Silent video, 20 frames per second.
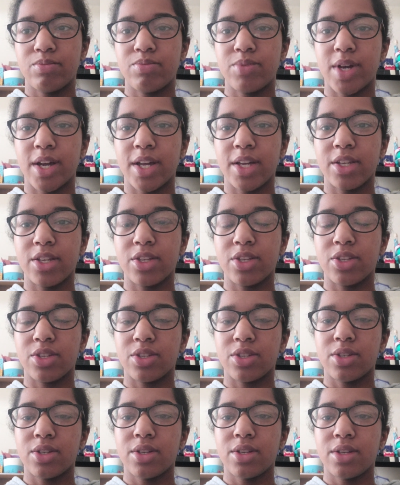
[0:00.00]
But
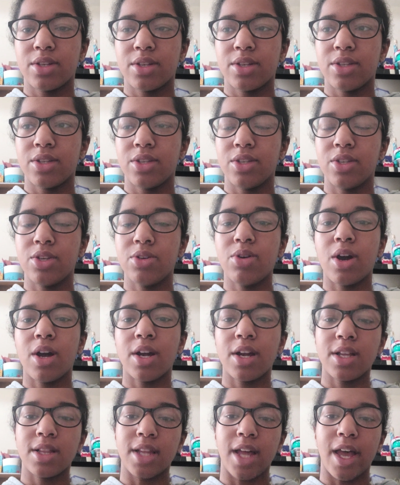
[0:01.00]
you
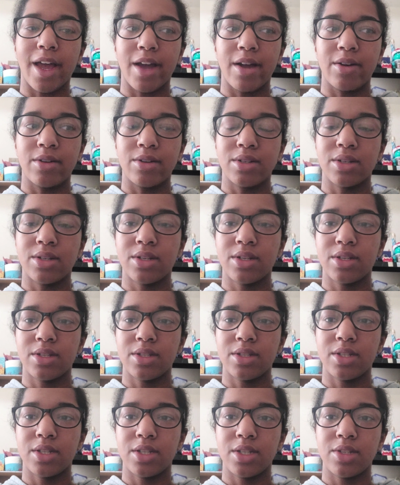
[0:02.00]
are allowed
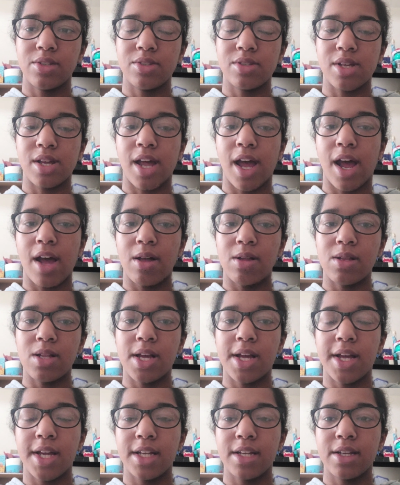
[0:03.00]
to use an
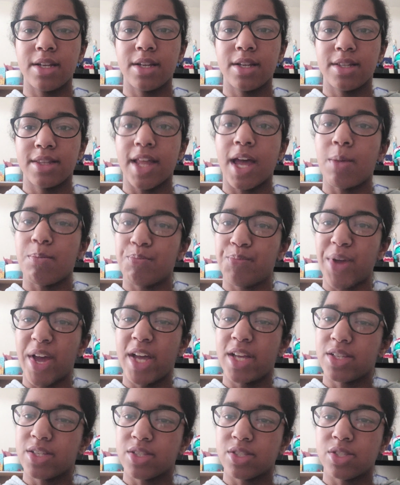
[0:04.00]
outline that
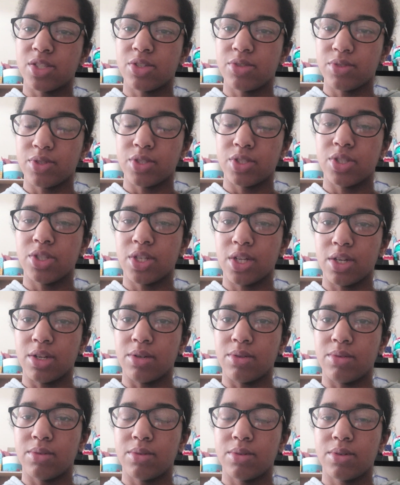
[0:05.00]
best suits
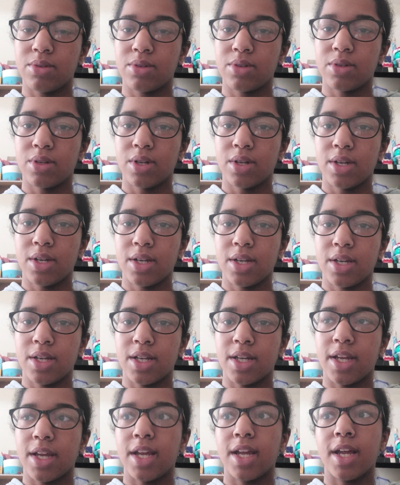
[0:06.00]
you
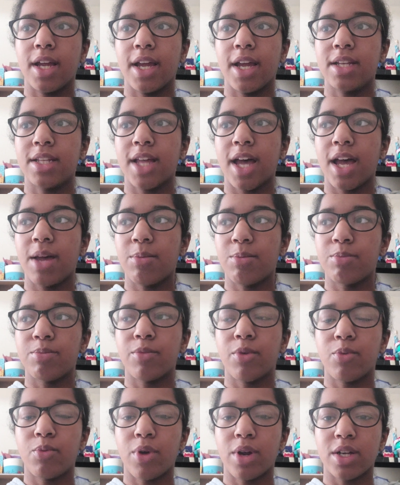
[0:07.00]
and that
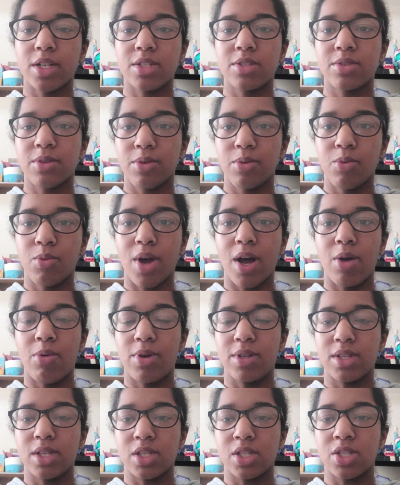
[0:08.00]
works well
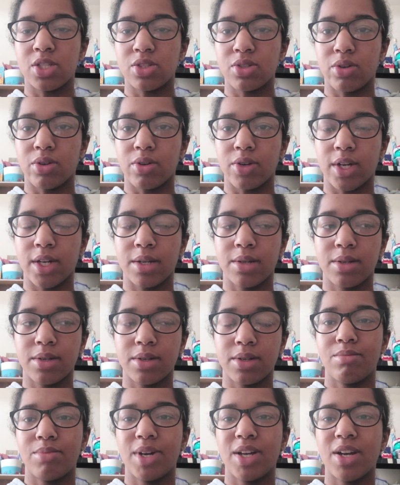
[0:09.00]
with the story.
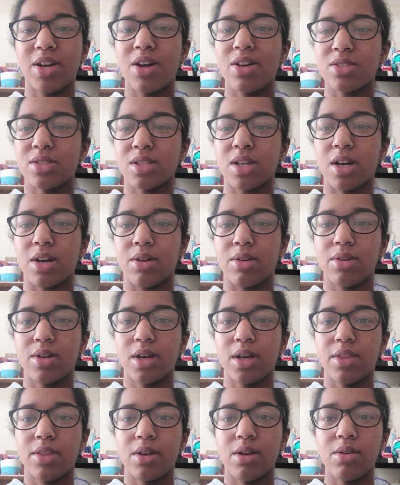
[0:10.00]
But also,
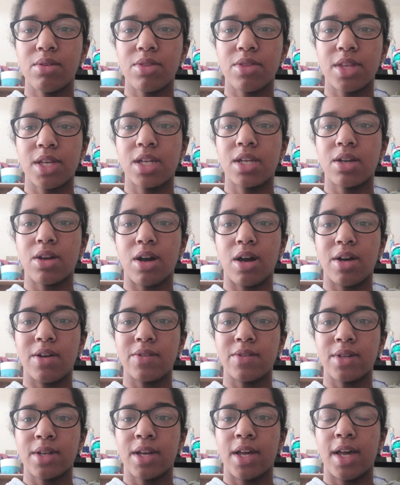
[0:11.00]
don't think
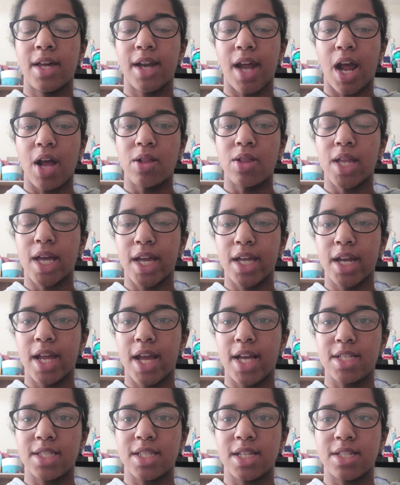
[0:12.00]
of an outline
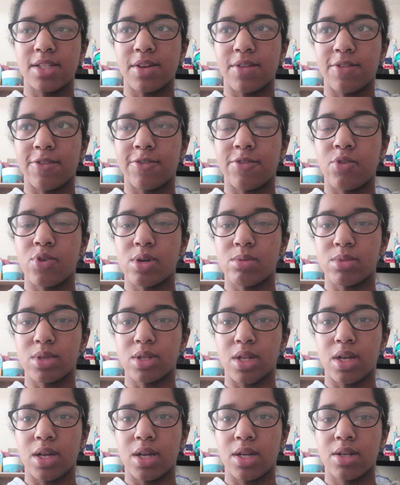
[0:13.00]
as this
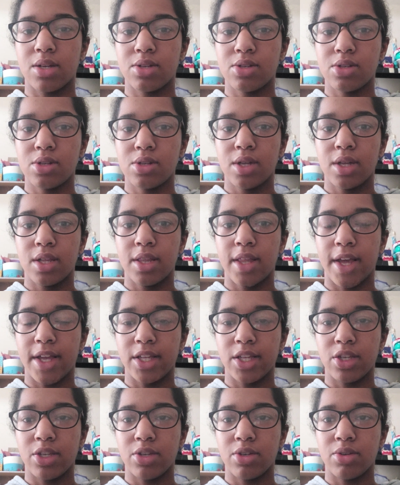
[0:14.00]
formula
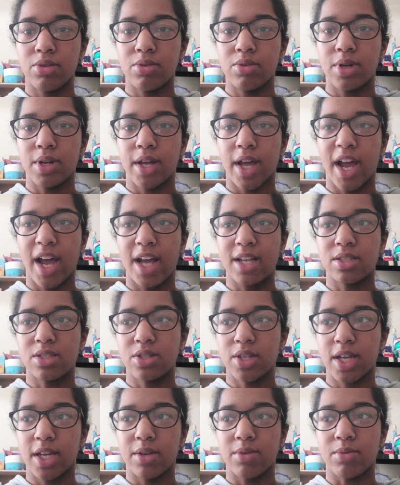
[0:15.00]
that you have
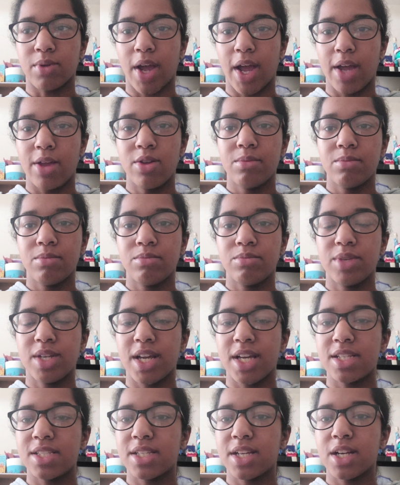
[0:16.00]
to get right,
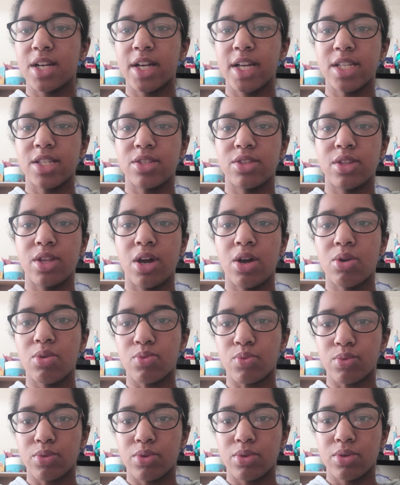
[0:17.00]
because there is
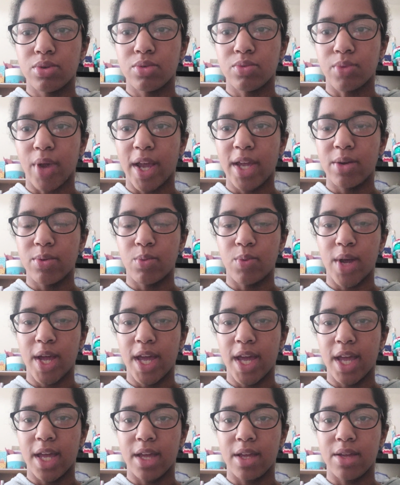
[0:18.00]
no right
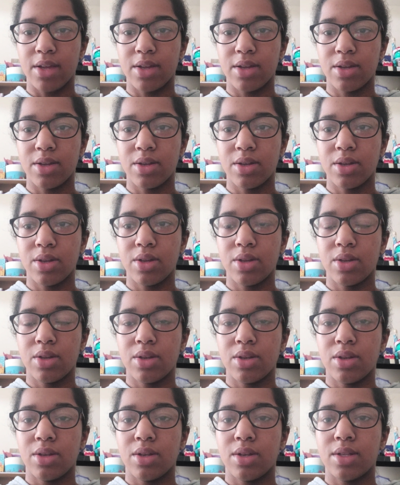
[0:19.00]
way
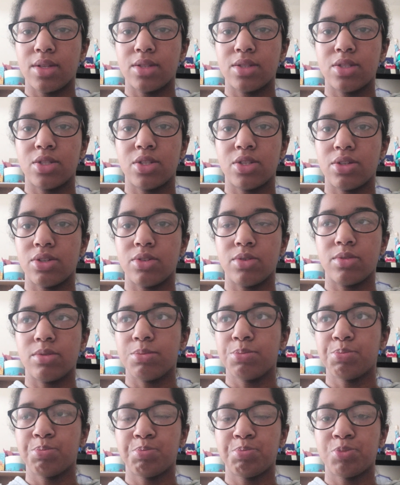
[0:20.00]

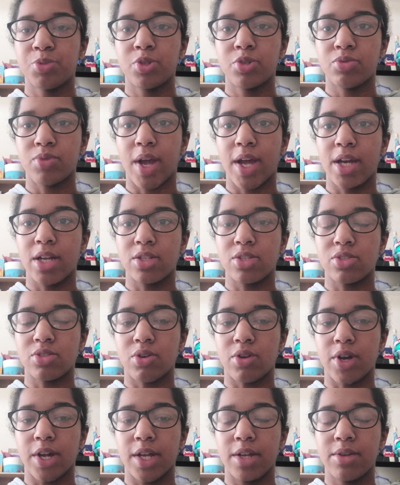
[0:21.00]
to write a
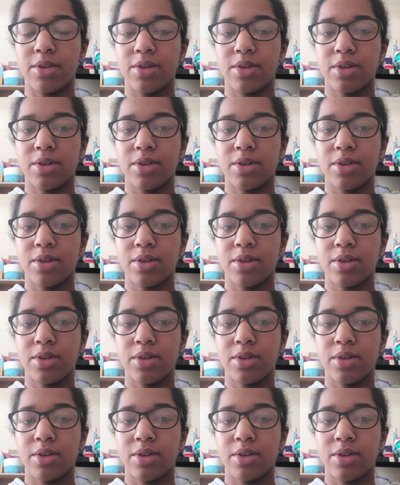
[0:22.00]
story.